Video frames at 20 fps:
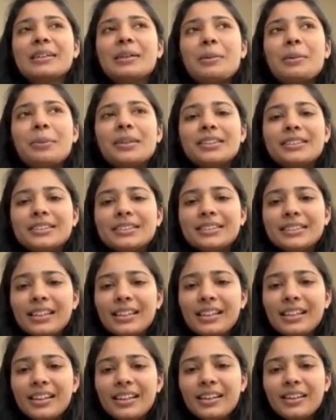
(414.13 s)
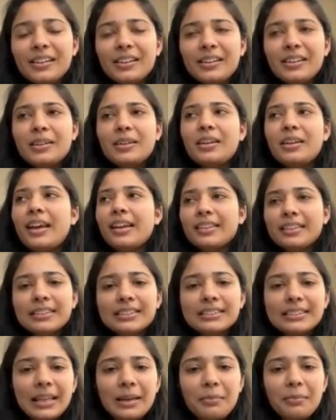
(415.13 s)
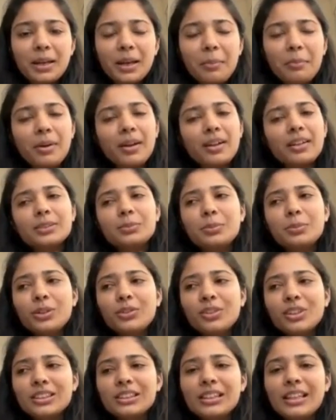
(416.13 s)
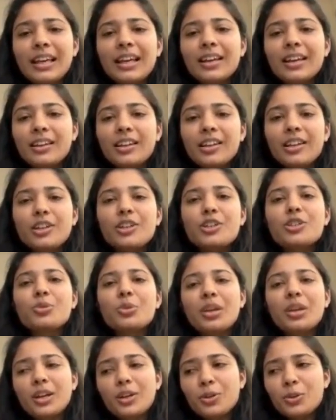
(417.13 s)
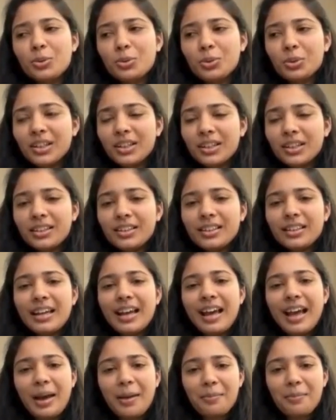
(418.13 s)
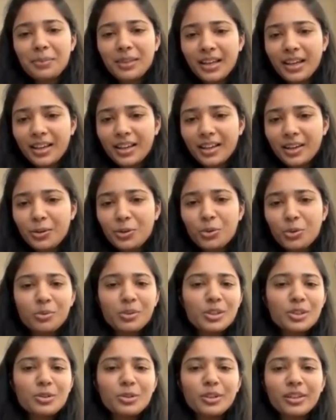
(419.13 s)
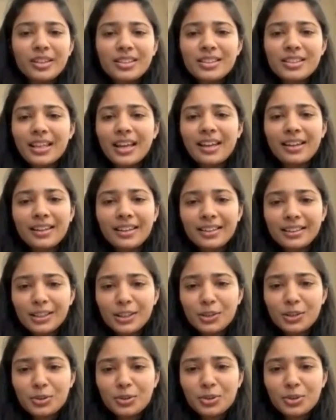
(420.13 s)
But still, at the same time, my husband was like, you can do it. I'm there. No one's gonna say anything to